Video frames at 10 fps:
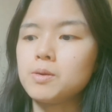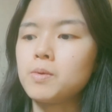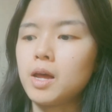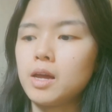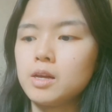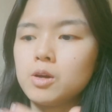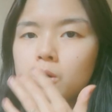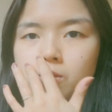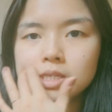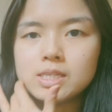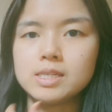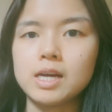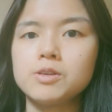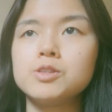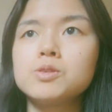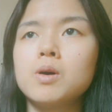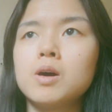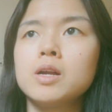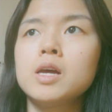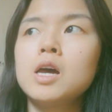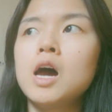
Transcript: When I go to sit down and art,